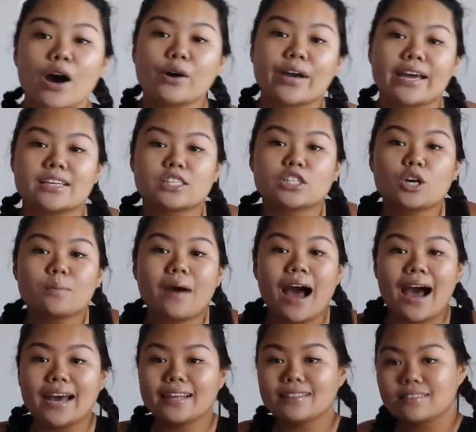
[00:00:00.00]
Okay, so
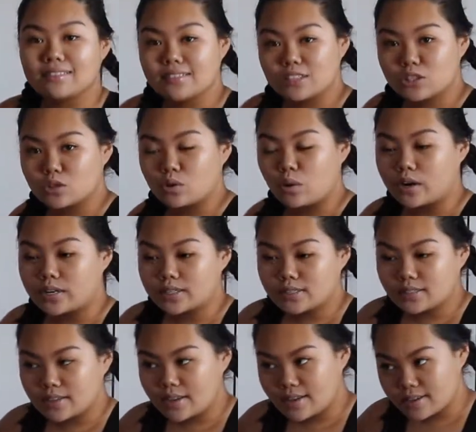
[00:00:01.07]
behind these
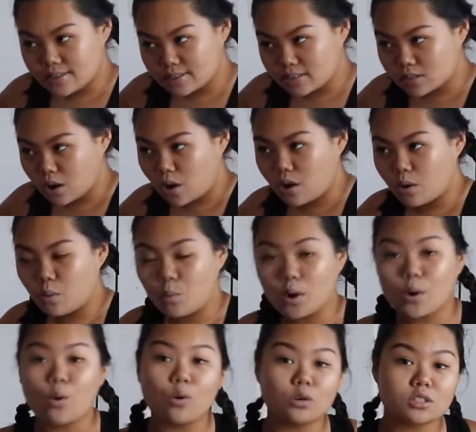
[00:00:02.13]
doors is what
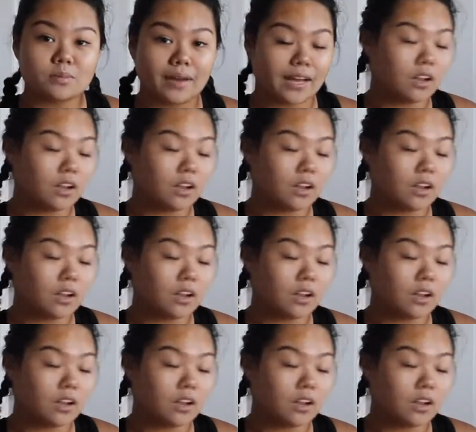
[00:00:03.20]
holds my